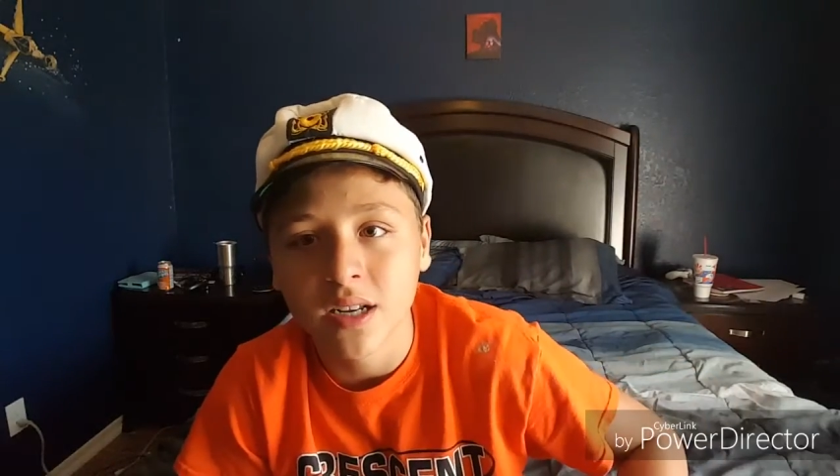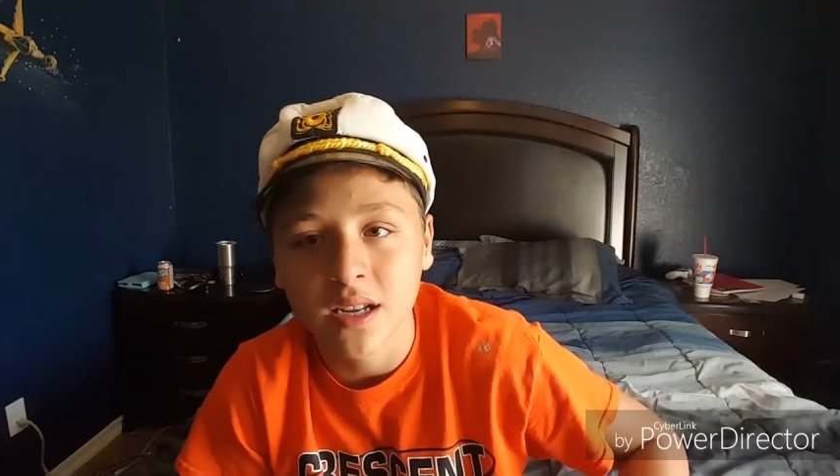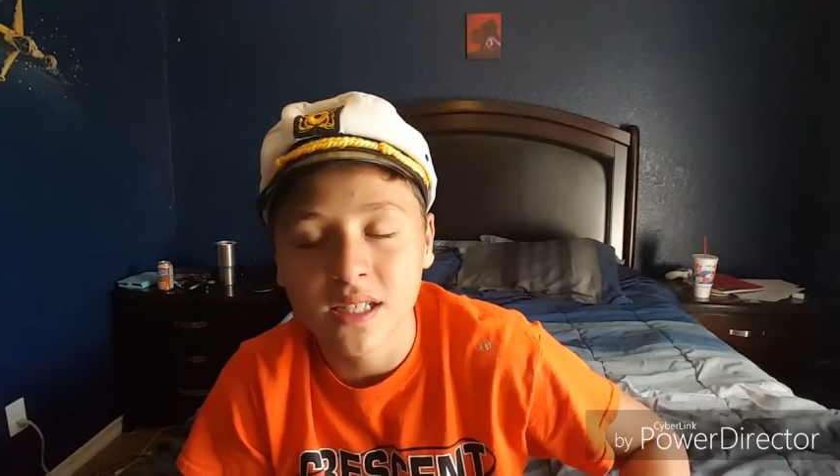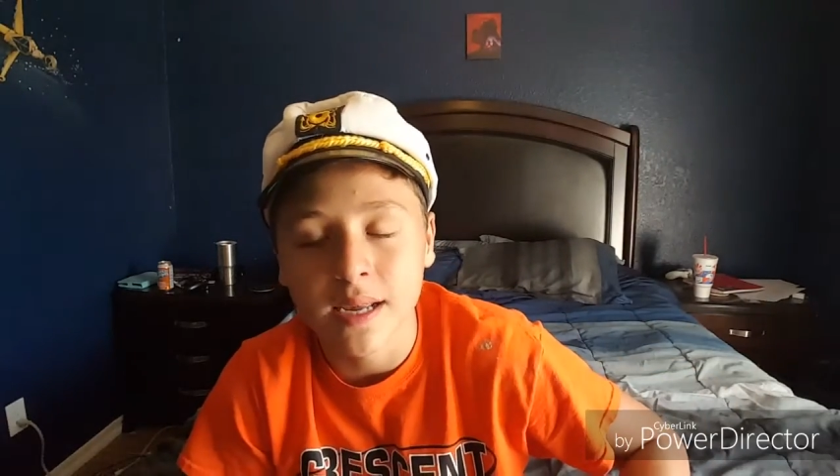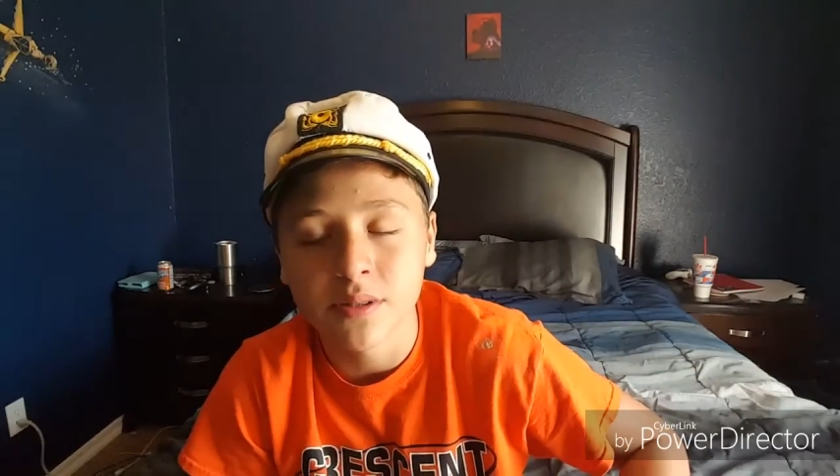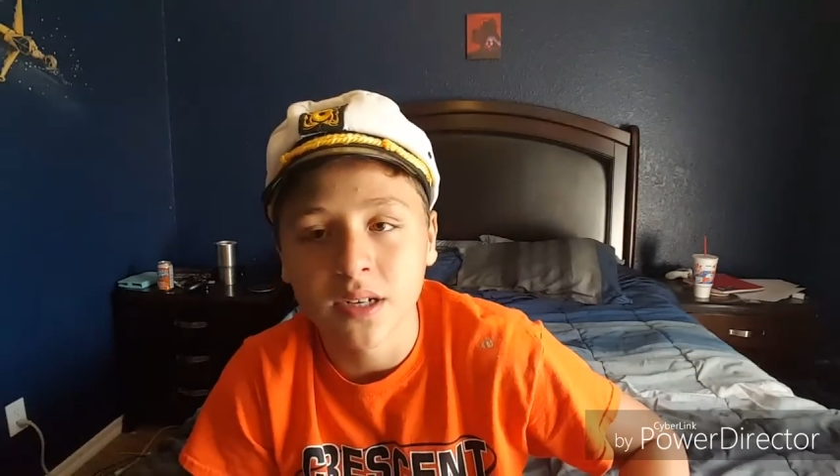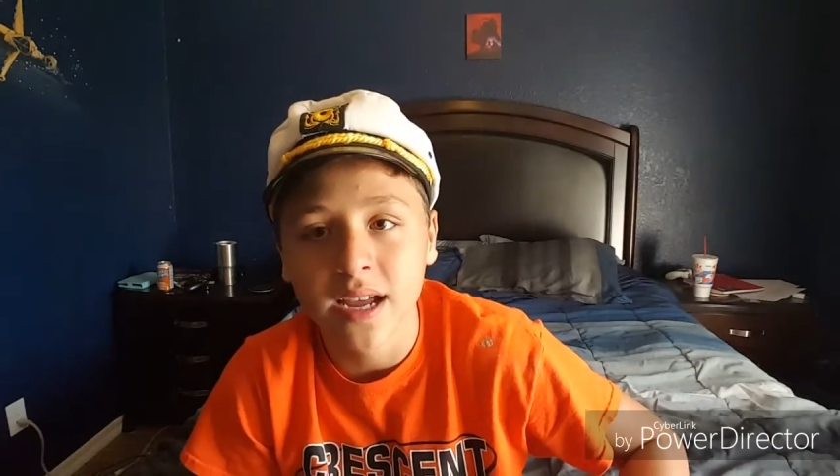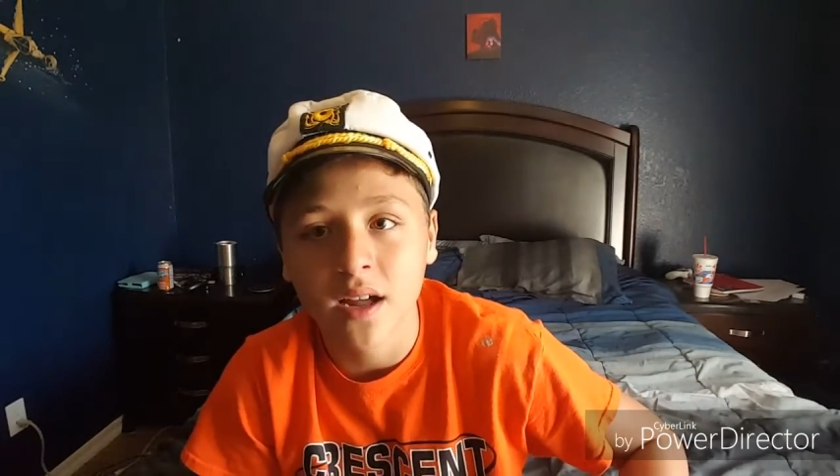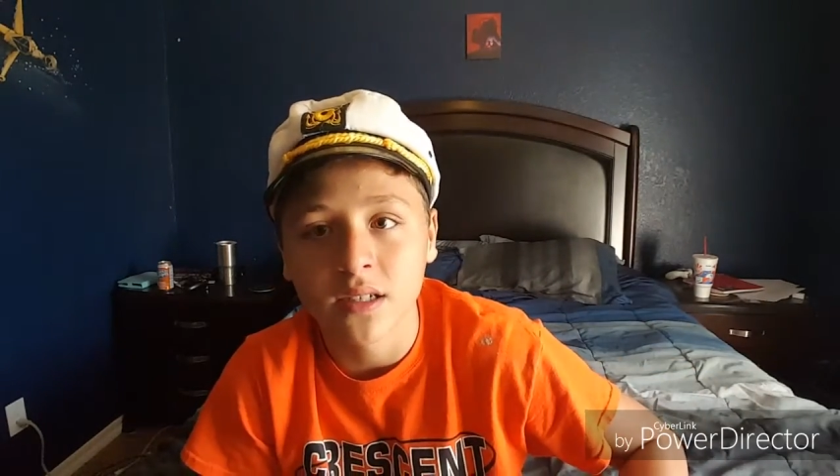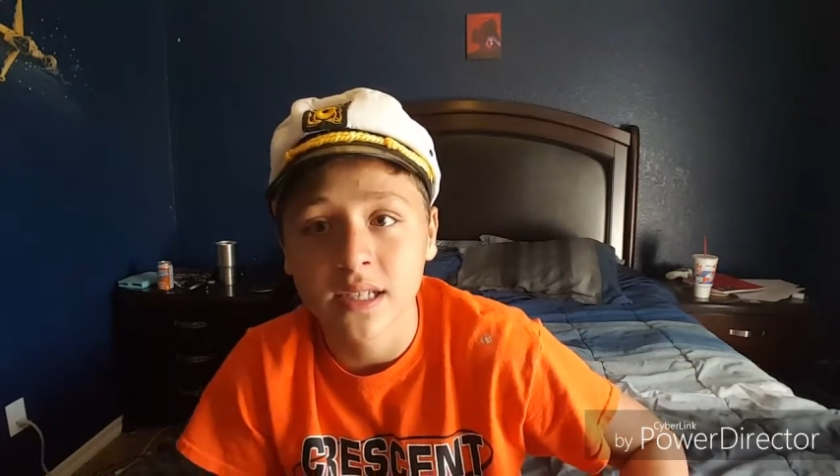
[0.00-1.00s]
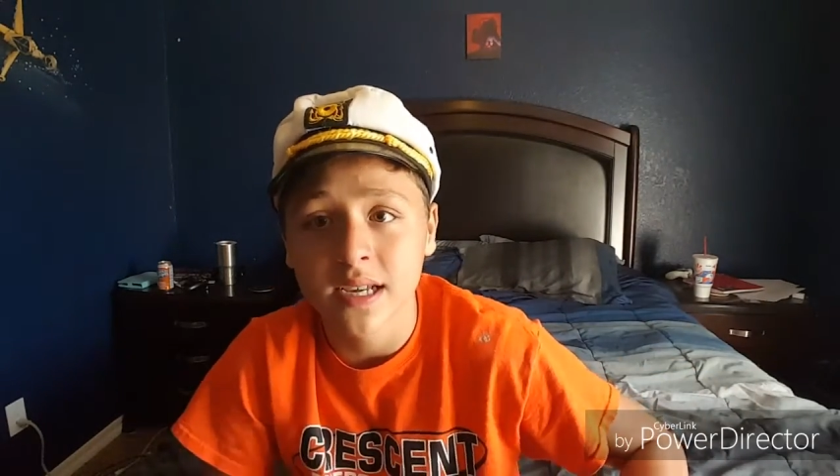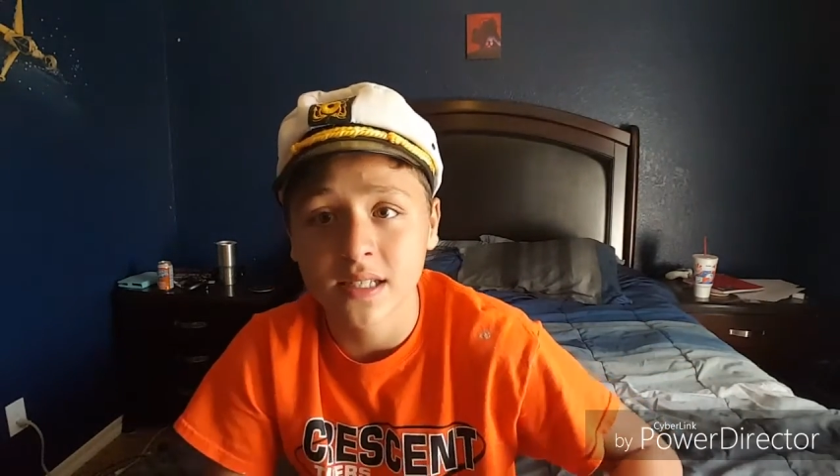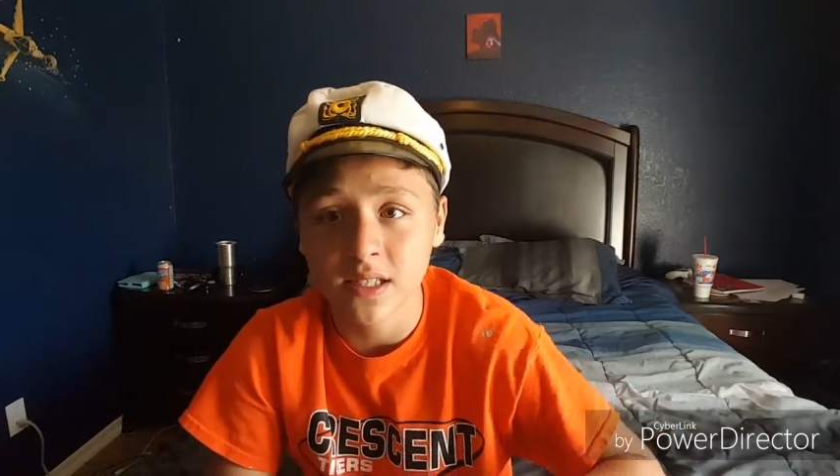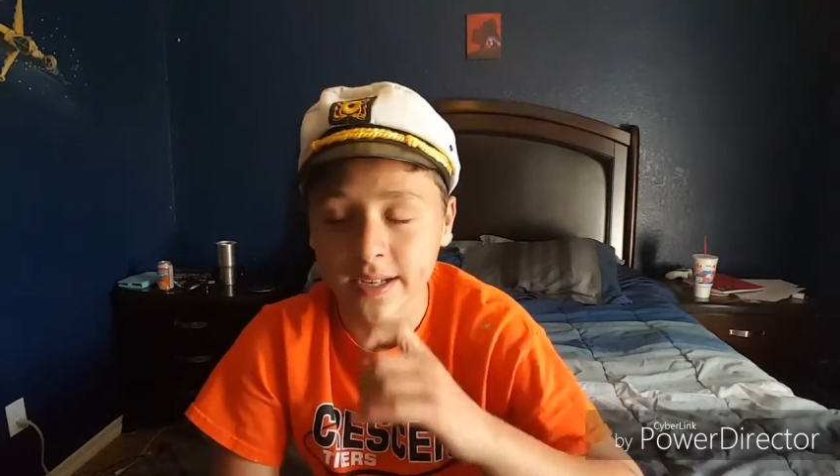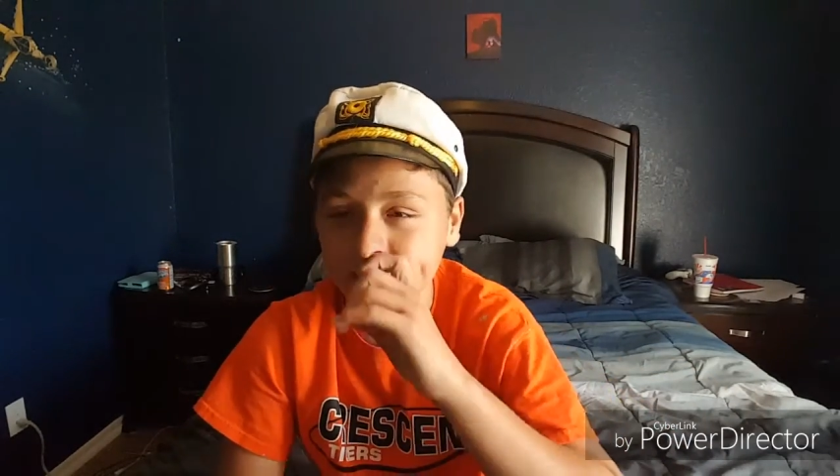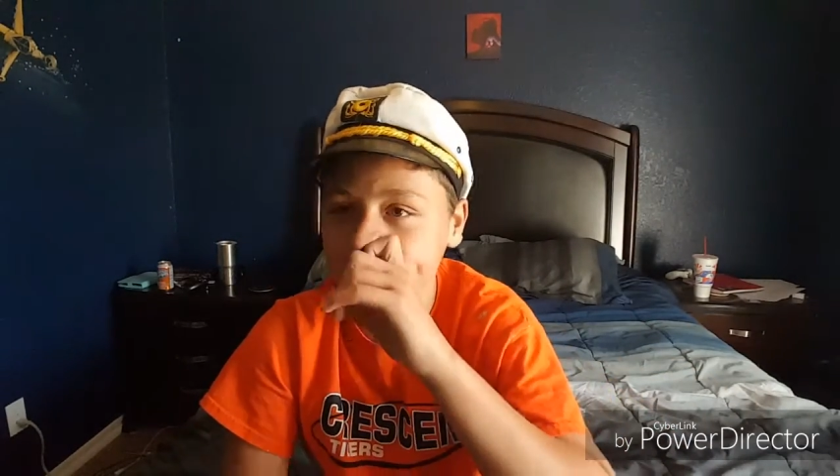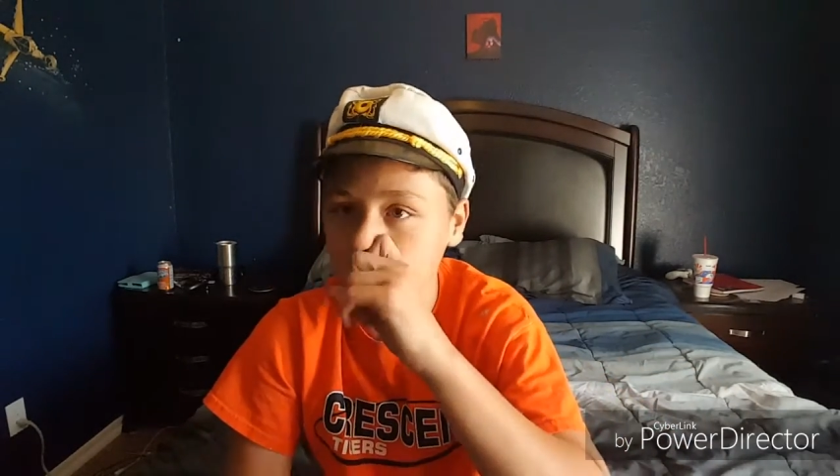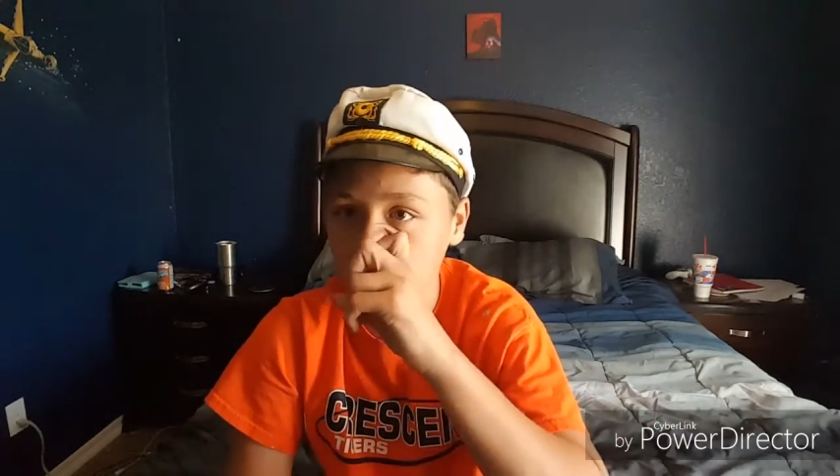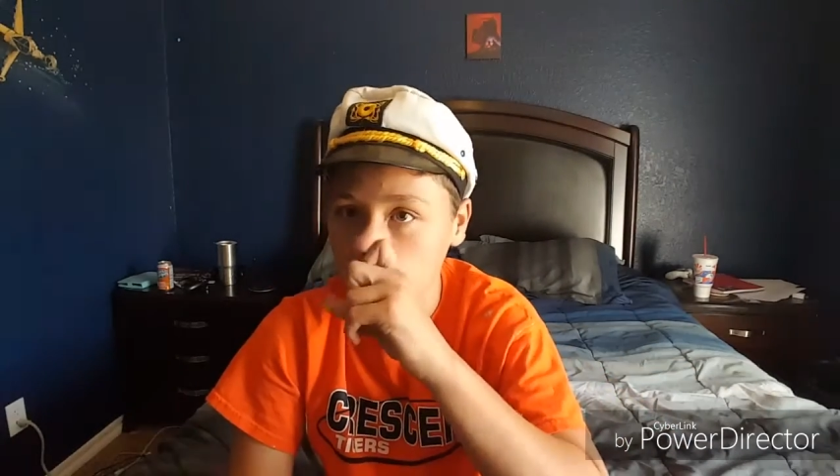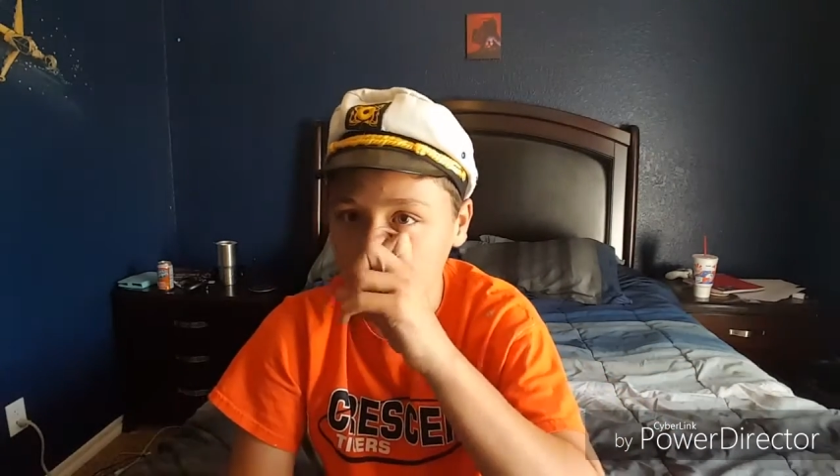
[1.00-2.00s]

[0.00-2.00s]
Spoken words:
the Samsung Galaxy S6.